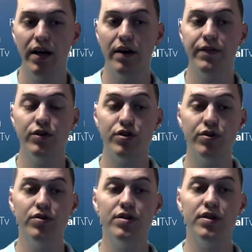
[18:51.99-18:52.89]
If you
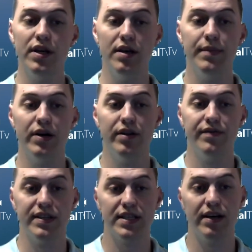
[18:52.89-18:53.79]
choose to email the
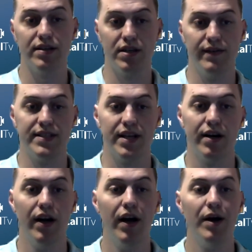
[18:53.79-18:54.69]
Fiscal Service Center,